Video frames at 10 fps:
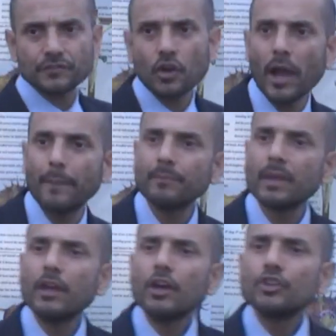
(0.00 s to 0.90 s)
of time.
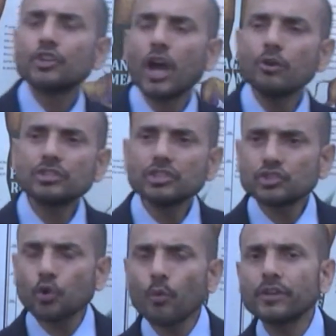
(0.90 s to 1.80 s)
You go to the
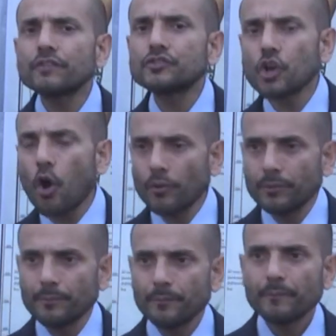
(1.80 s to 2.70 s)
story of
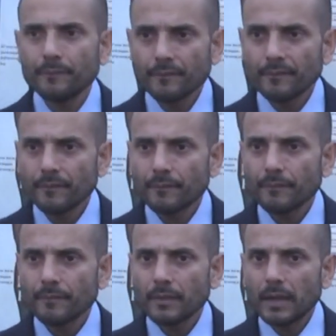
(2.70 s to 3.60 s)
John.
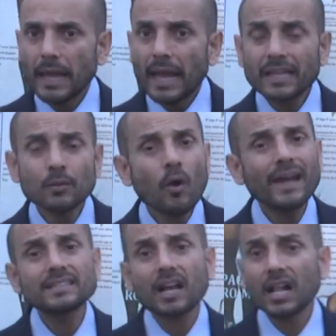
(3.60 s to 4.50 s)
Ellen
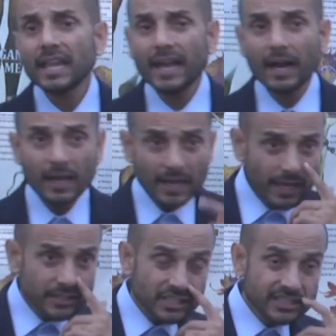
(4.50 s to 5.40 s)
White's clear.
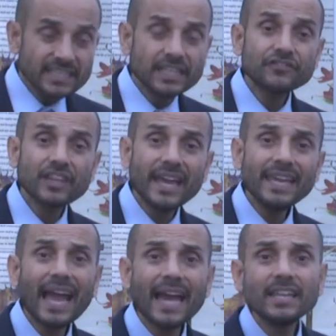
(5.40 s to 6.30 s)
She says if they
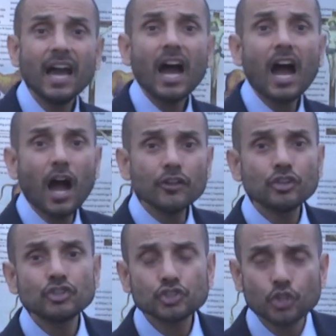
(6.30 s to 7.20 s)
had
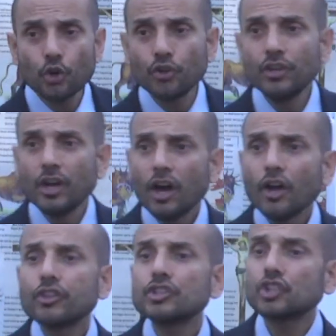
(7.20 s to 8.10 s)
understood
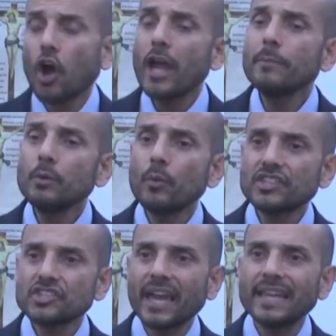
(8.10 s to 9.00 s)
the time in
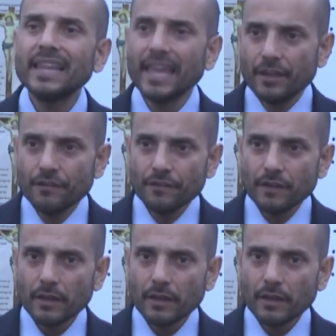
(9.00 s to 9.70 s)
which they live,